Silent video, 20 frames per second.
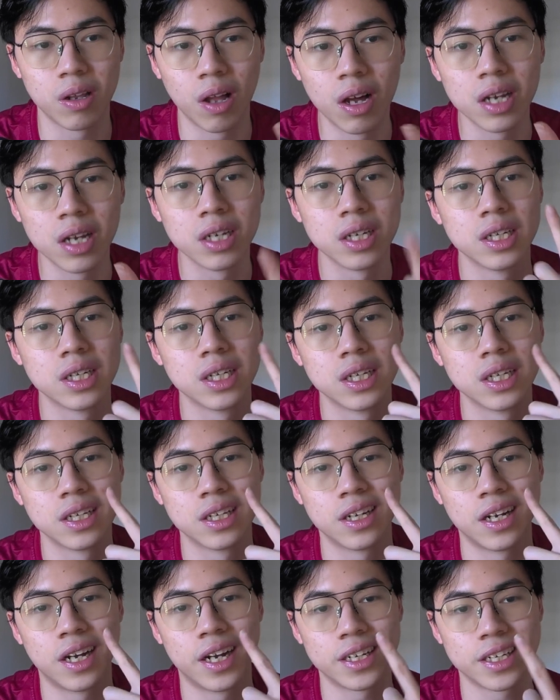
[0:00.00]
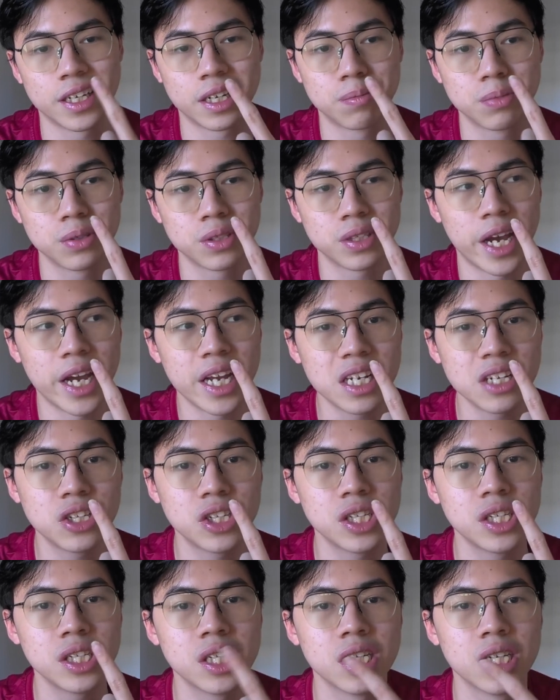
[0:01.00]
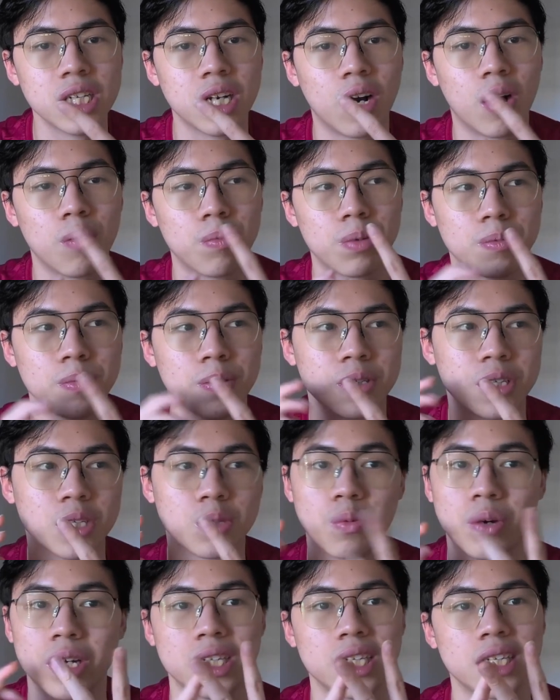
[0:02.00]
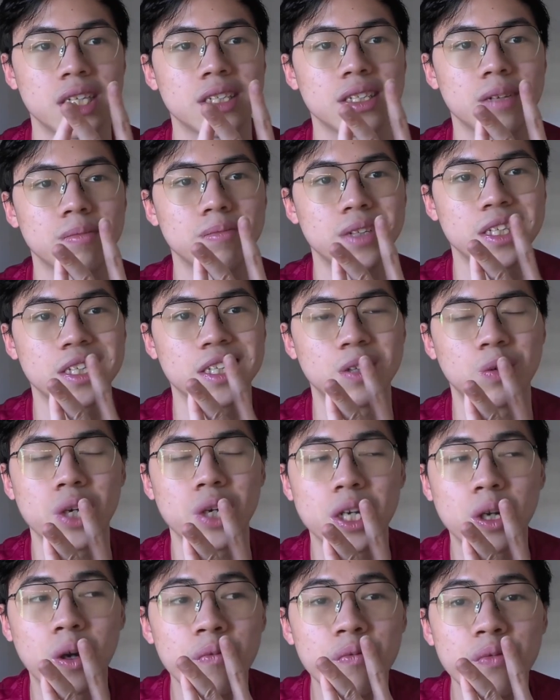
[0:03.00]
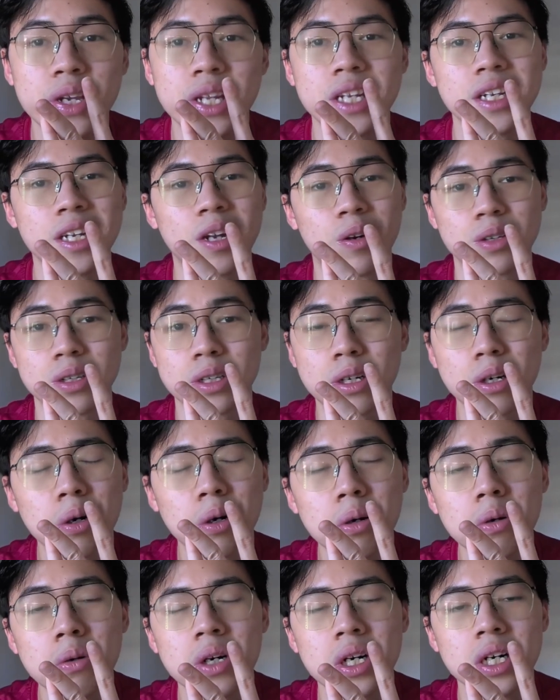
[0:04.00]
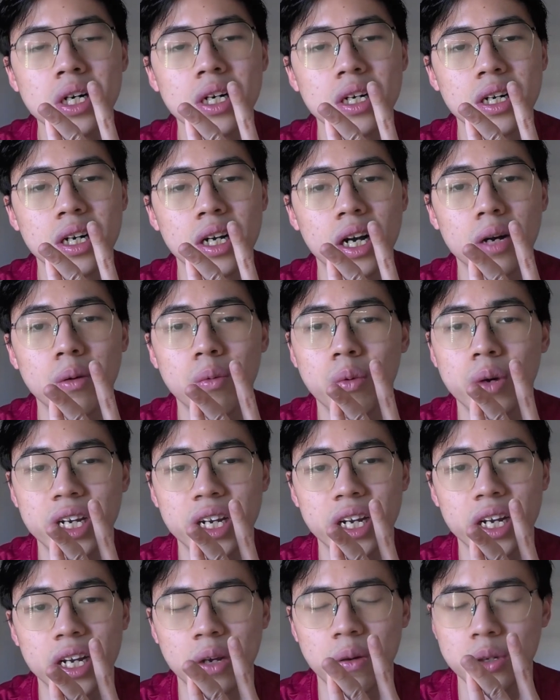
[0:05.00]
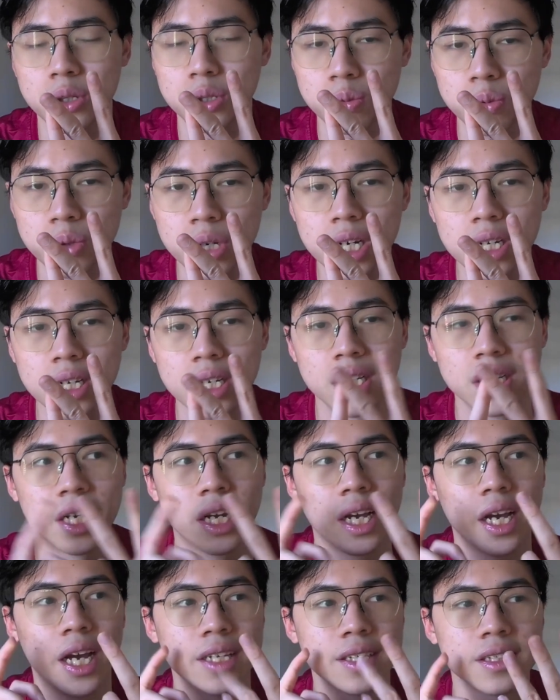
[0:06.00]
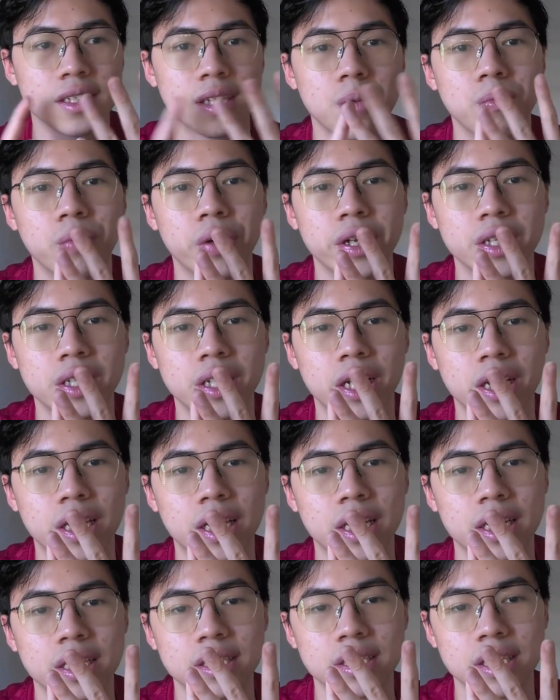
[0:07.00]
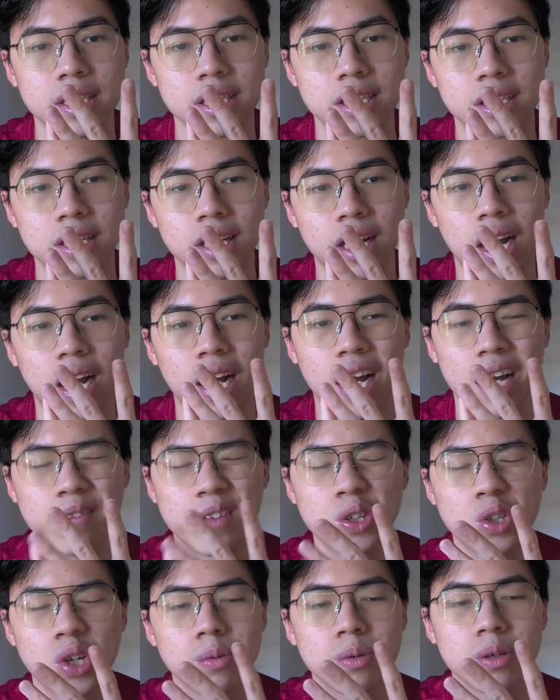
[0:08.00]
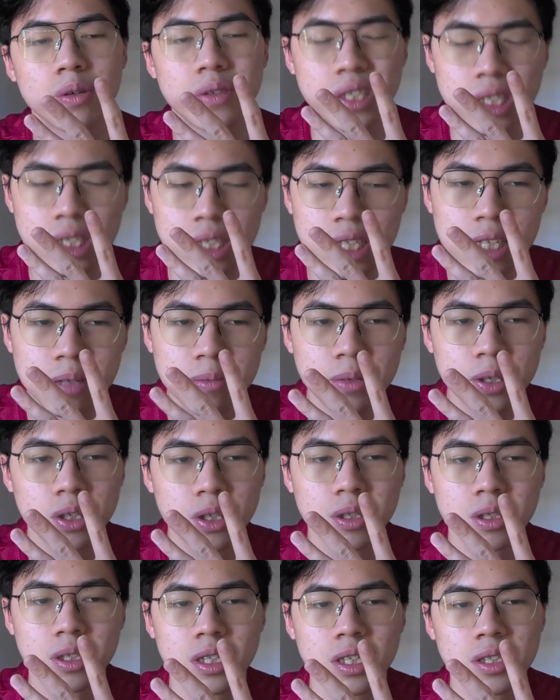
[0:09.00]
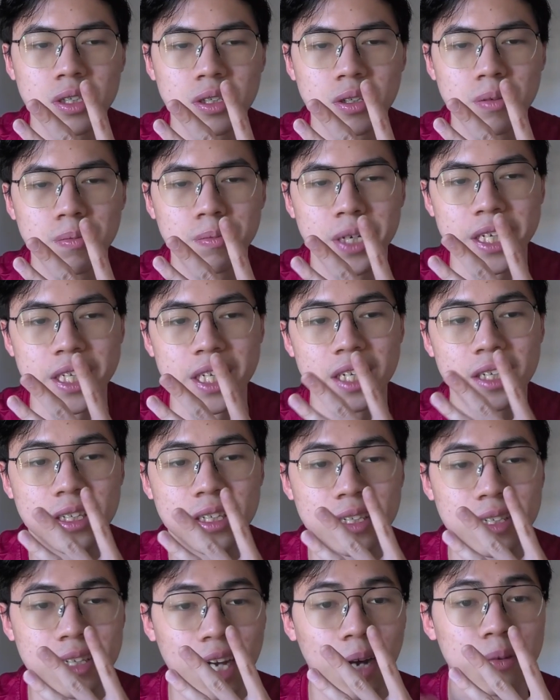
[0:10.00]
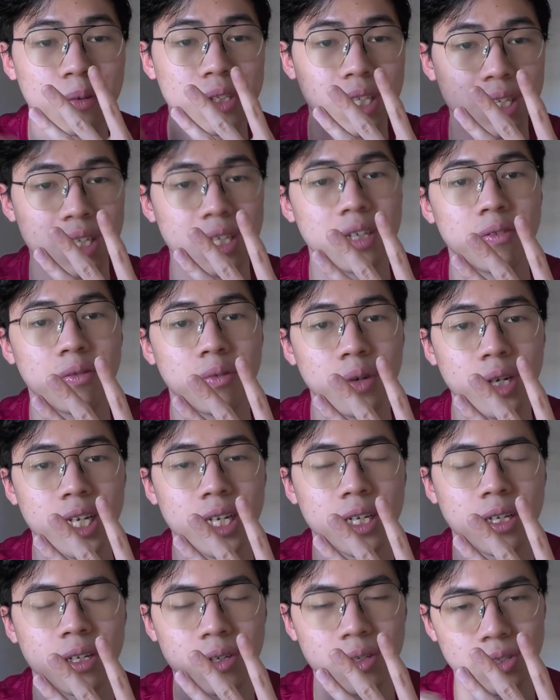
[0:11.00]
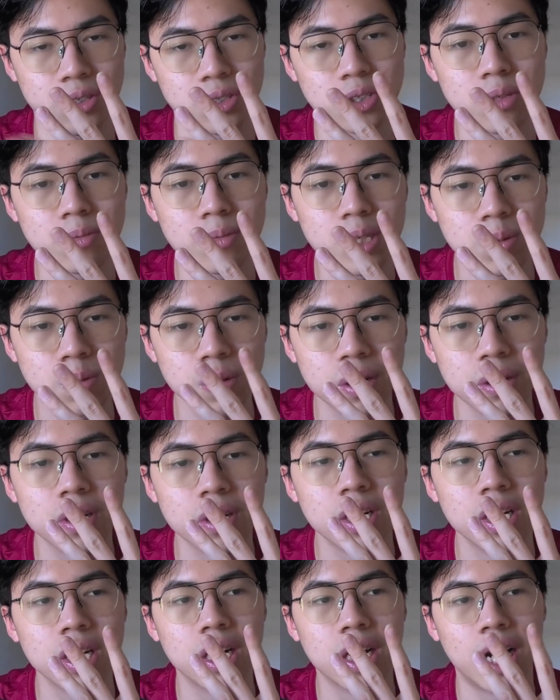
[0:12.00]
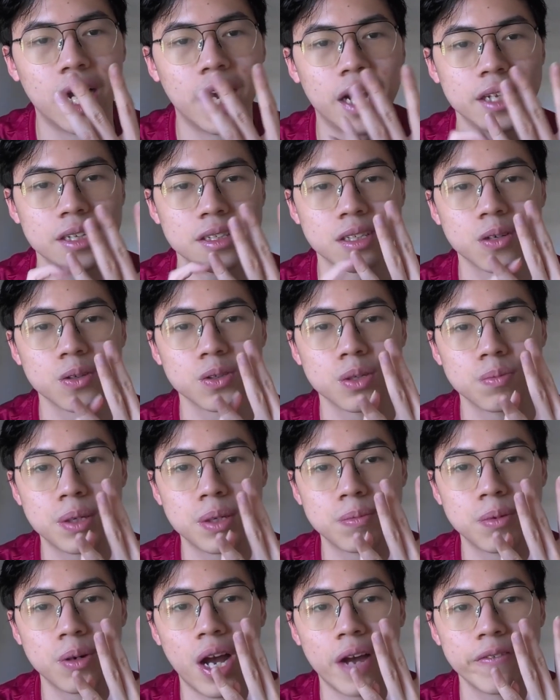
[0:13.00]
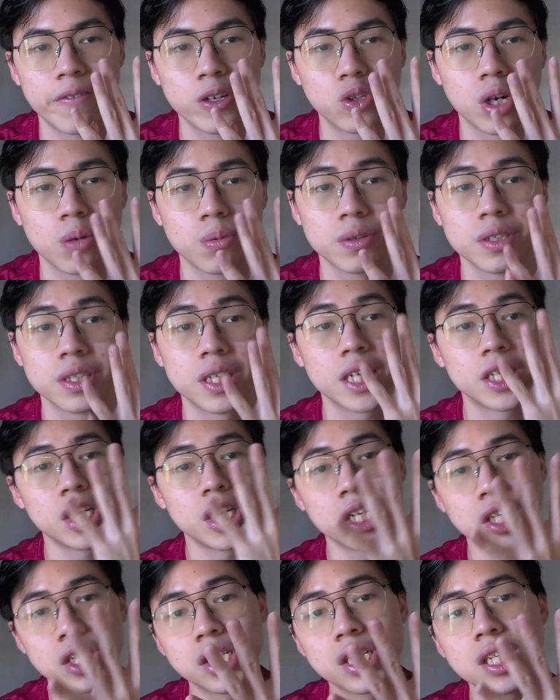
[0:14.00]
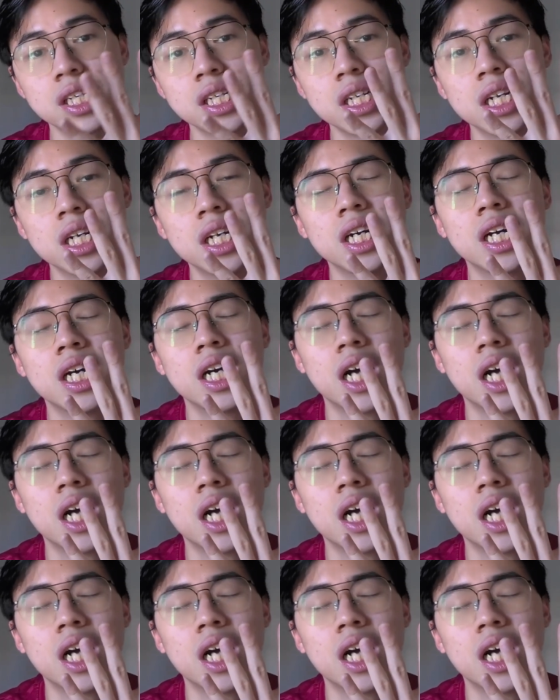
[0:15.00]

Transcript: out a lot and they can boost their energy, or people just wanting something convenient on the go when they're going to work, and someone that, let's say, are having trouble with sleep, because this could be another alternative way they can consume as well. And it's also people having trouble with digestion,